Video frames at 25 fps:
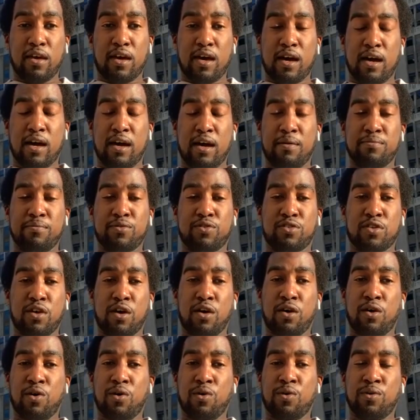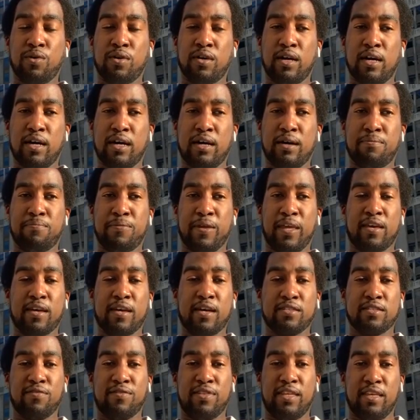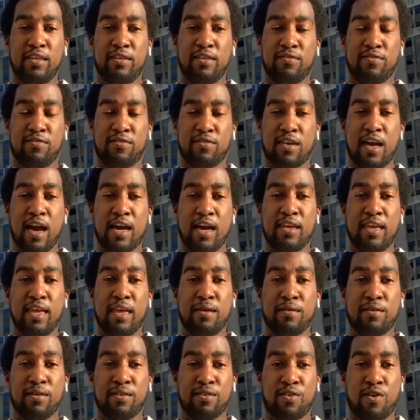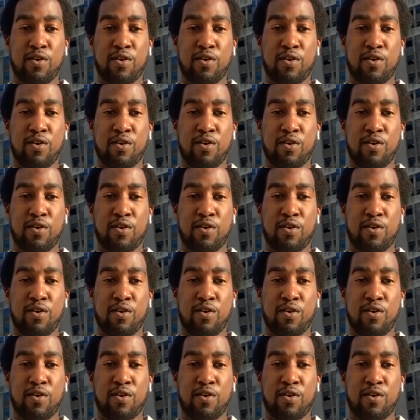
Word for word: Um, so uh, because of these kind of eh,